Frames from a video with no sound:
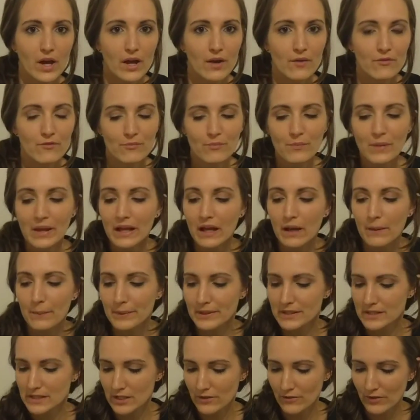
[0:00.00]
makeup and
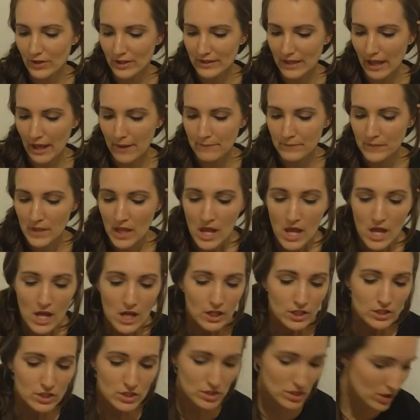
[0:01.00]
stuff like that.
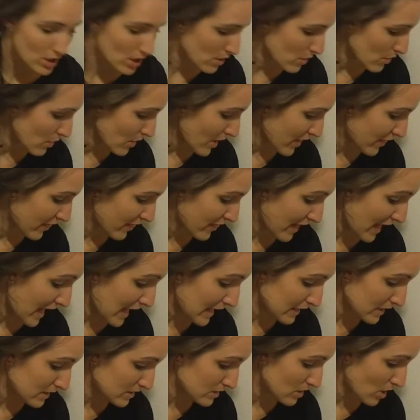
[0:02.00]
So
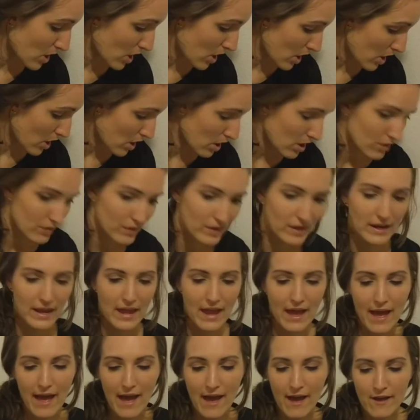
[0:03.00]
that is all that I
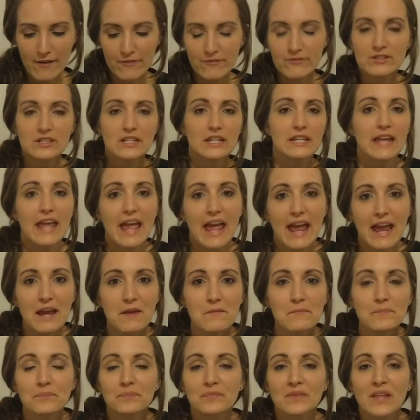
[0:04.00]
have today.
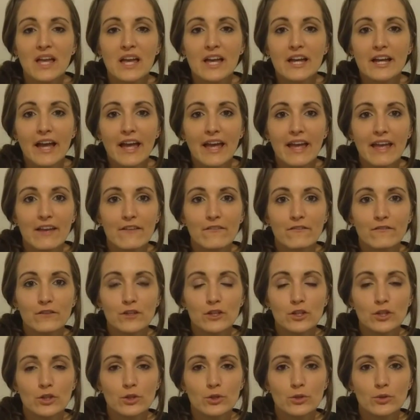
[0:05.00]
If
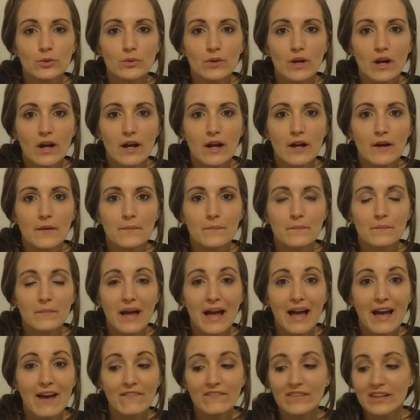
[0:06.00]
you
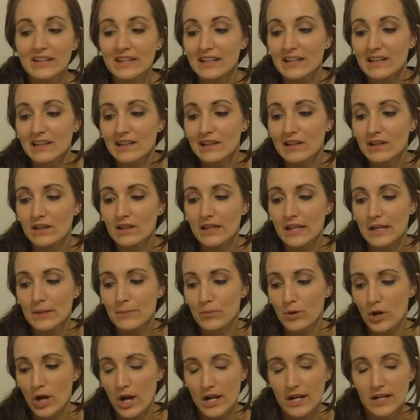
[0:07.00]
have any like
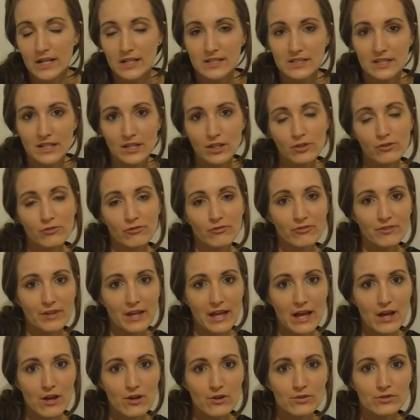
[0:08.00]
products that you've
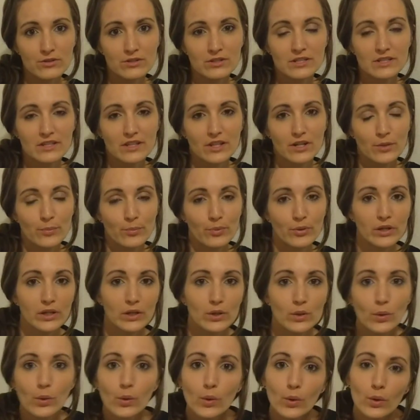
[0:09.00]
found that are pretty
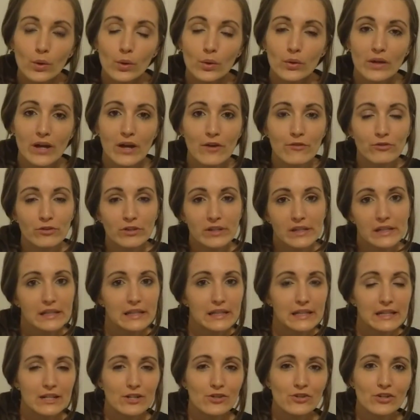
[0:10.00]
cool, that have really clean
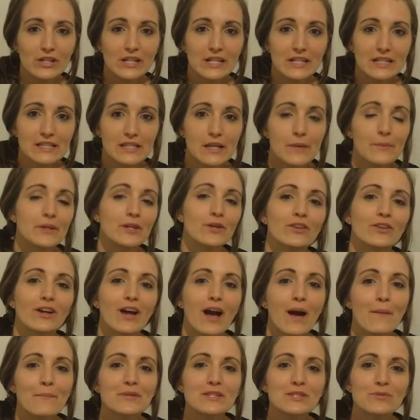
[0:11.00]
ingredients, let me know
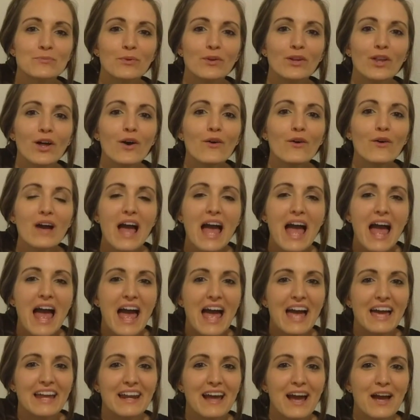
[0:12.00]
comments below,
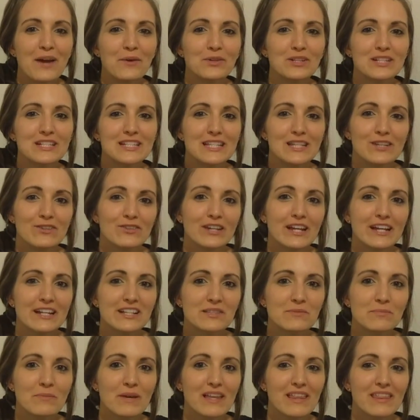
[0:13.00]
and I will see you
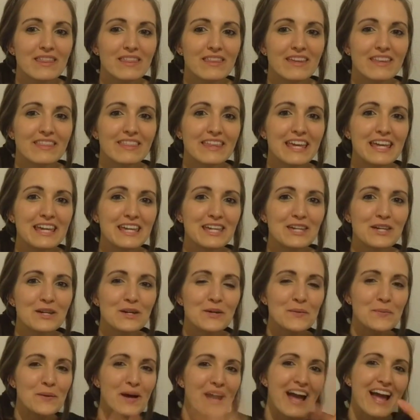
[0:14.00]
next month. Thank you.
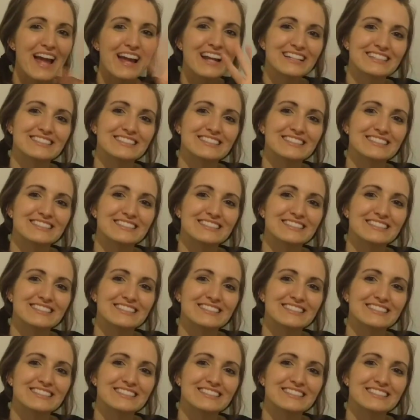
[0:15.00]
Bye.